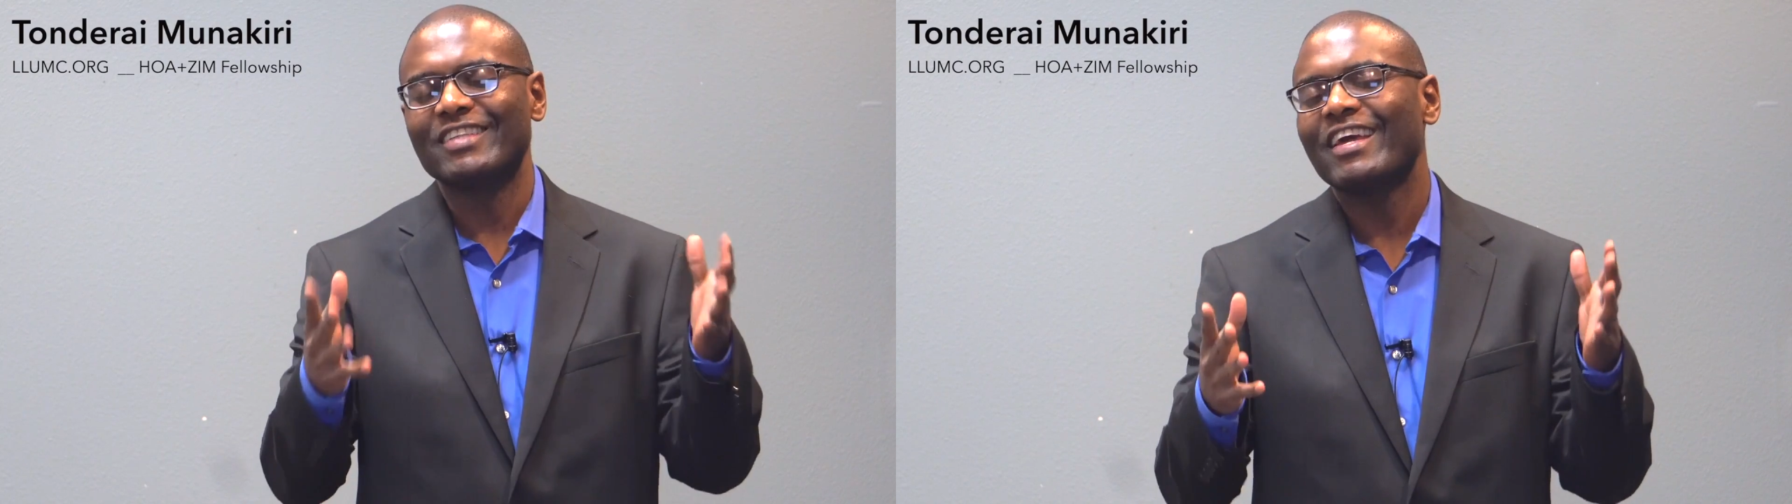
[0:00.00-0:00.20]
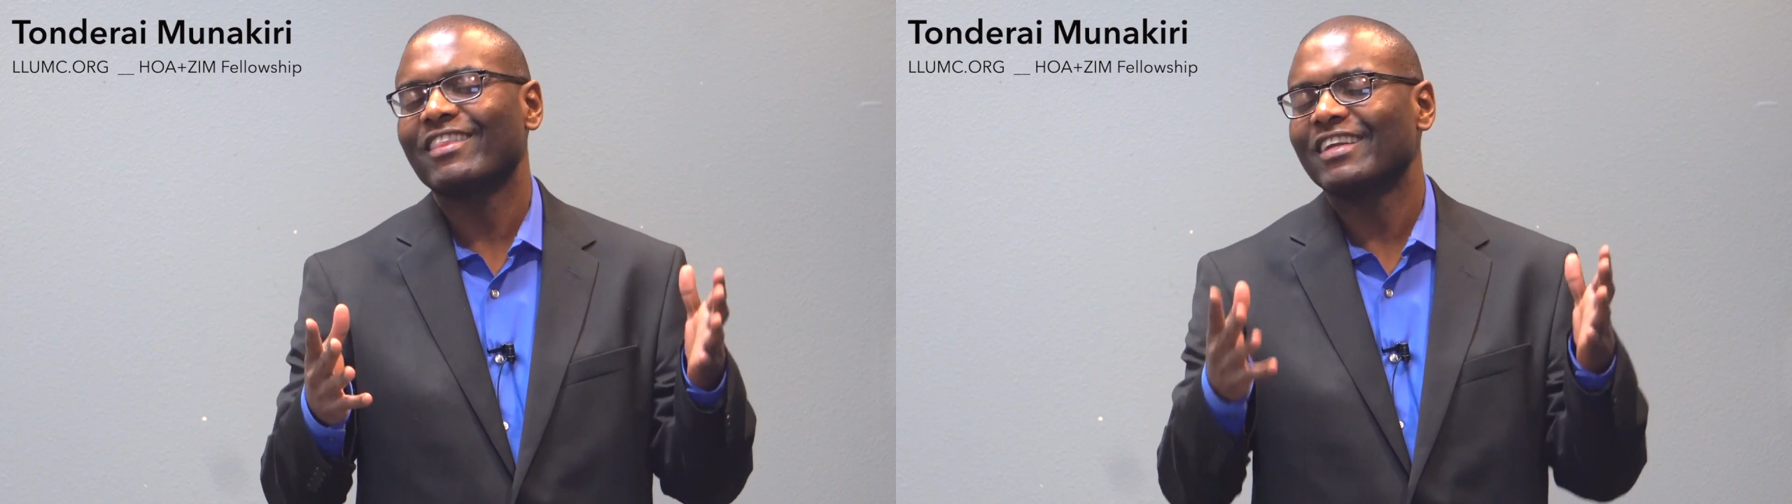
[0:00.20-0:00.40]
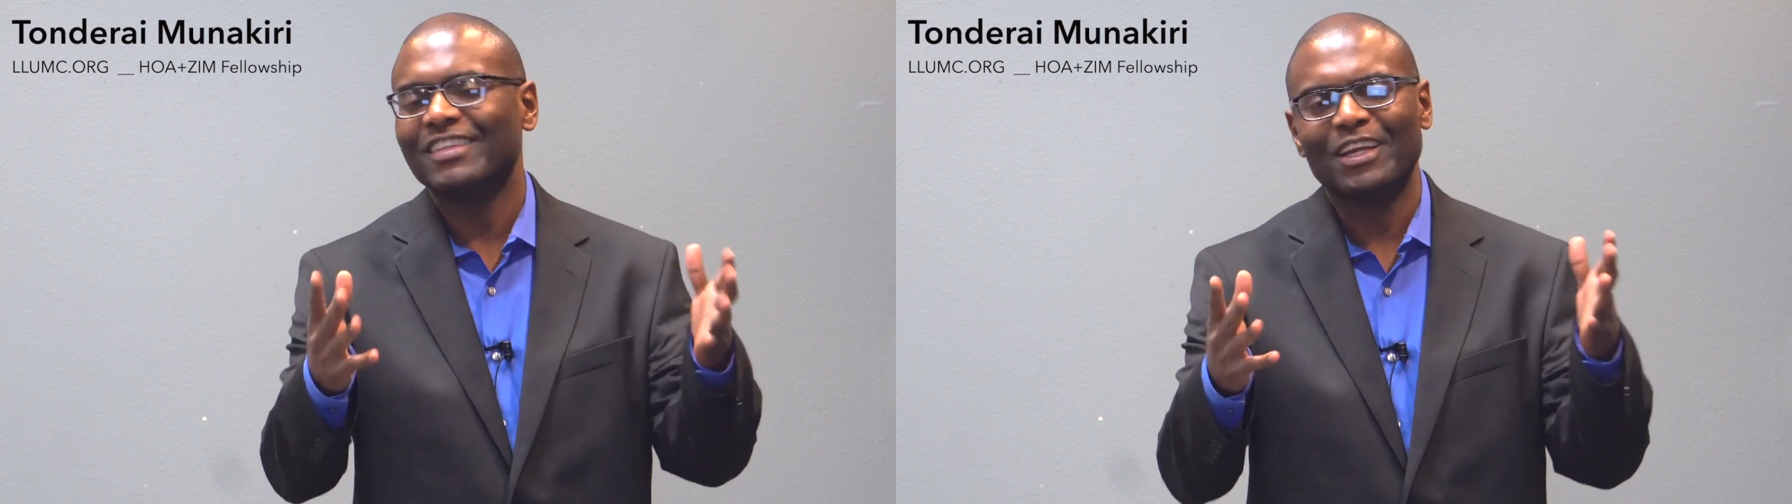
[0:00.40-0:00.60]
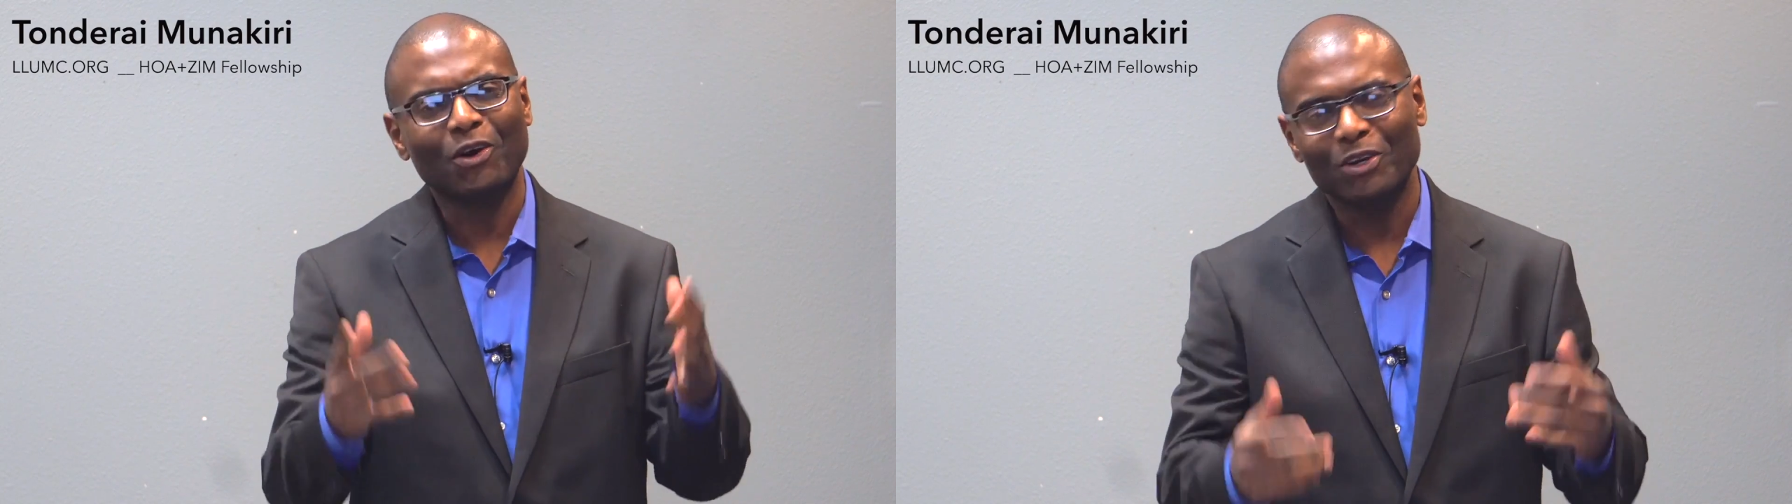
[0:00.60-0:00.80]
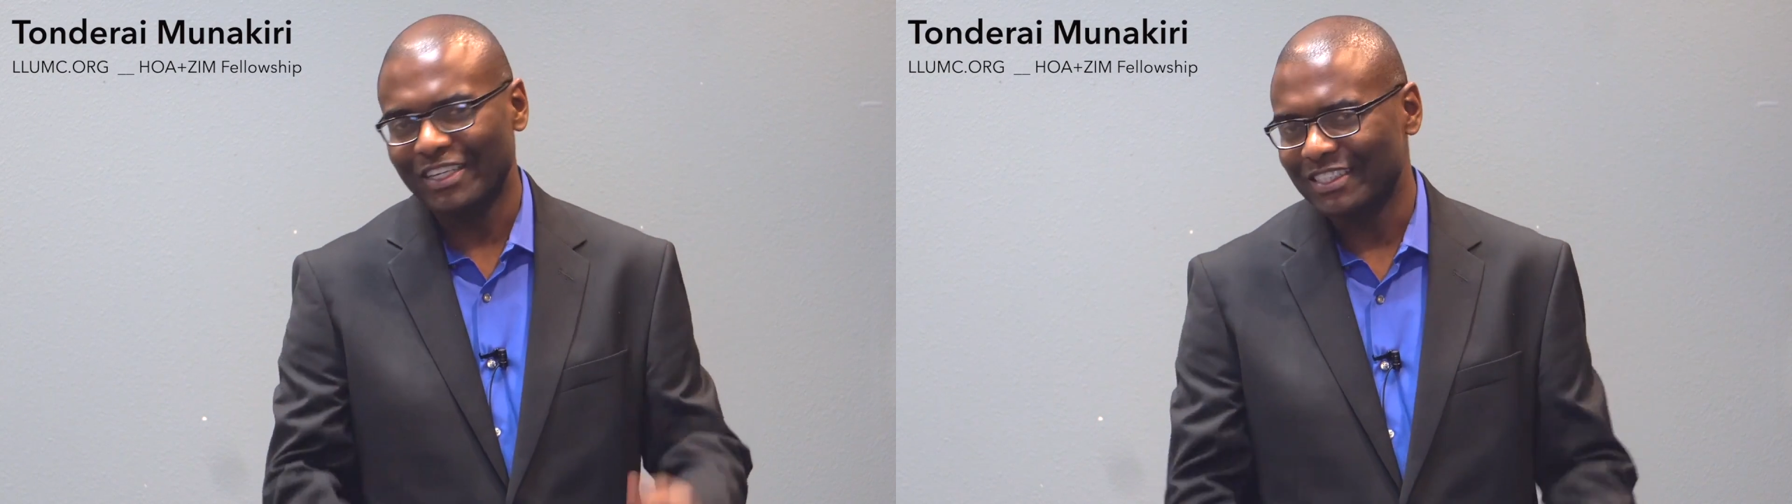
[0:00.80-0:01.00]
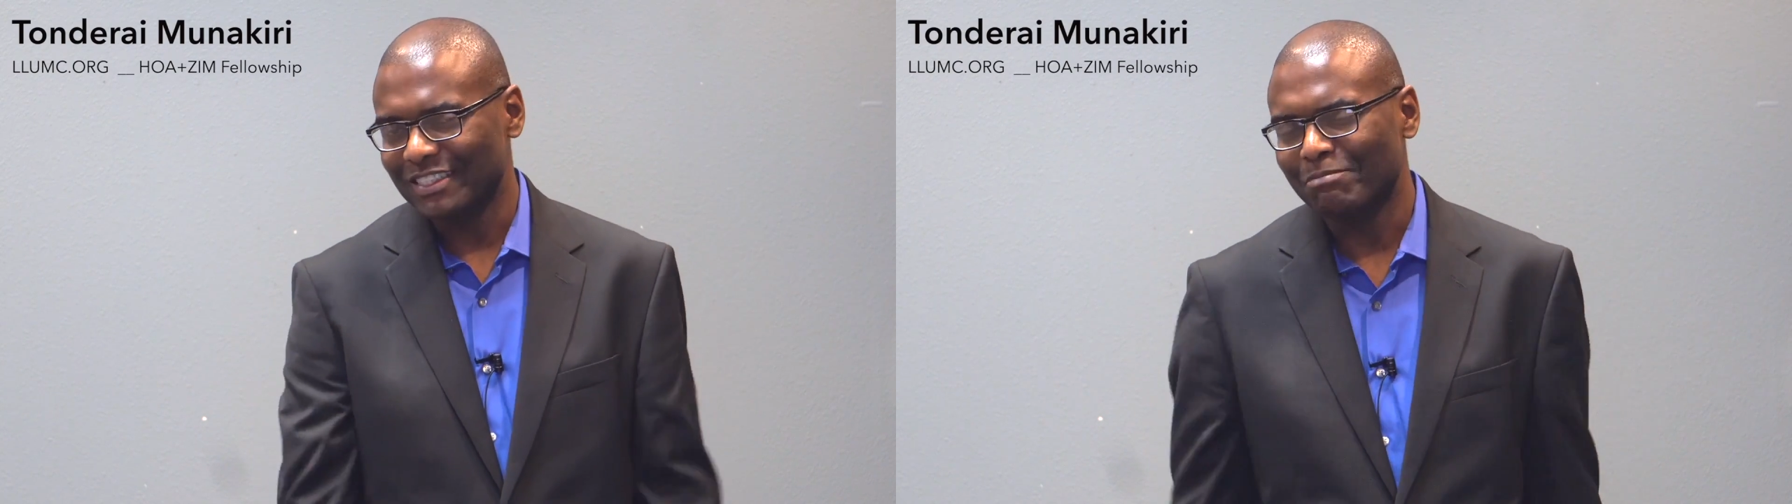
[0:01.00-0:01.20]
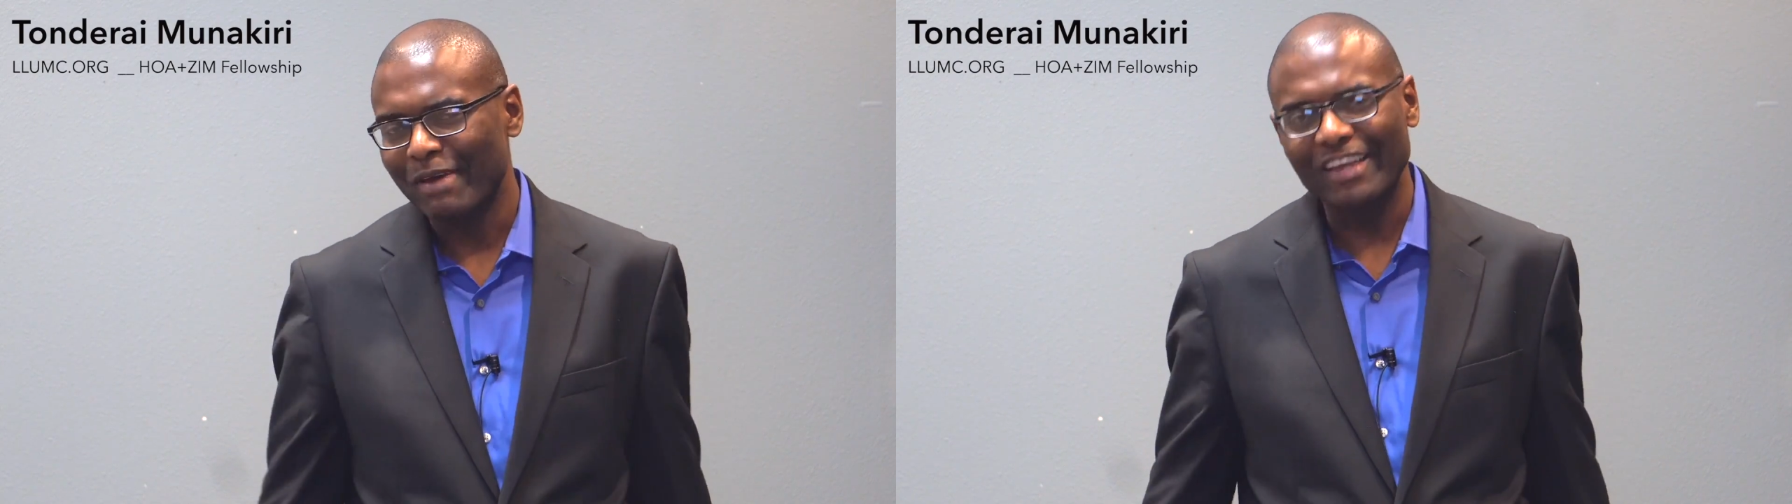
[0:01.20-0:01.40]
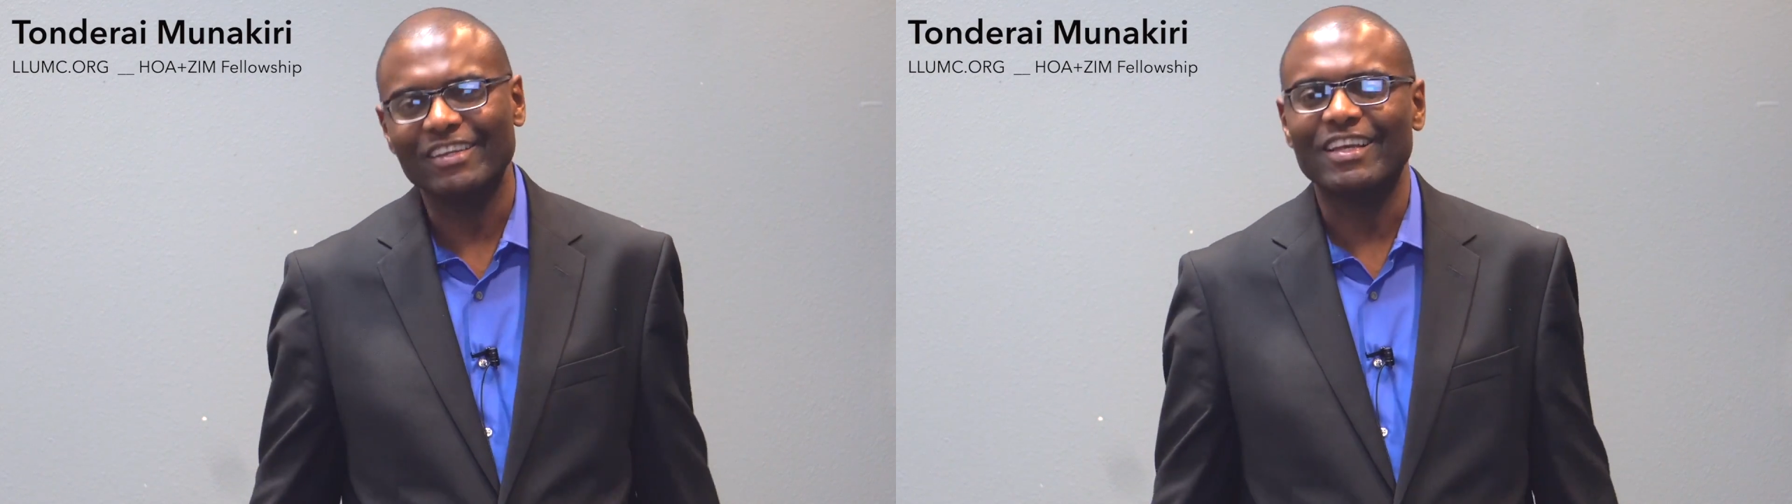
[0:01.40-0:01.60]
day that the Lord has
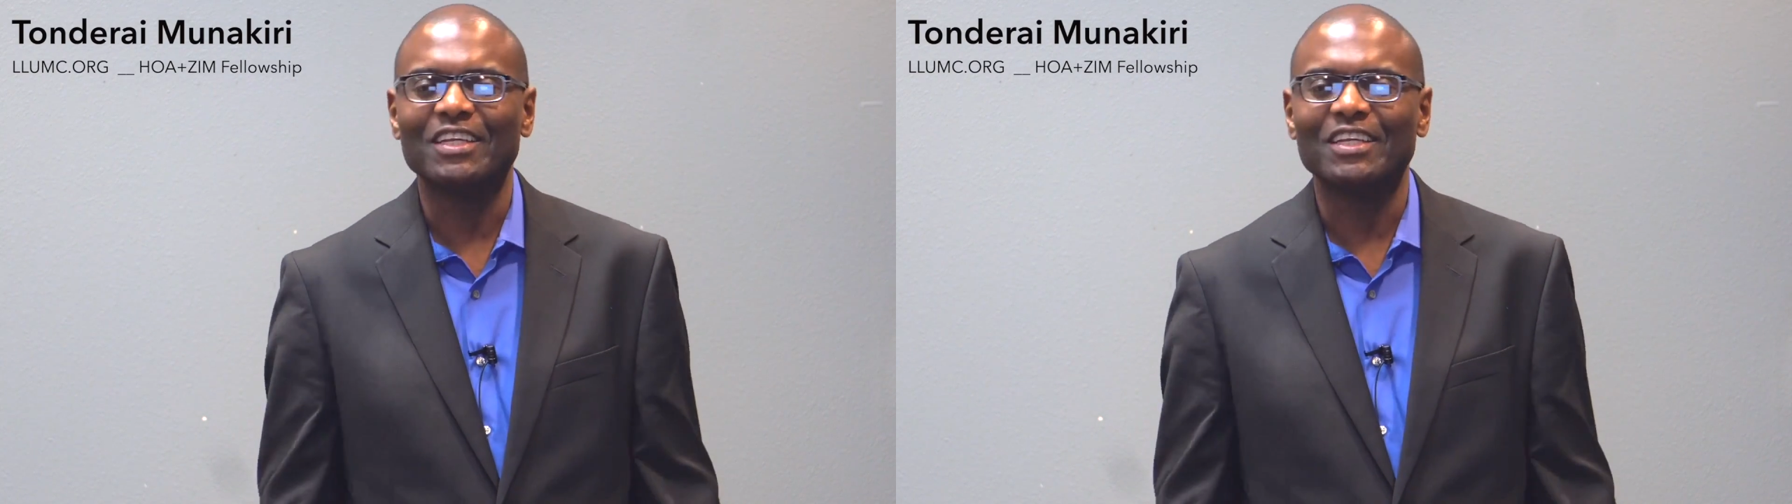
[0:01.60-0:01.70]
made,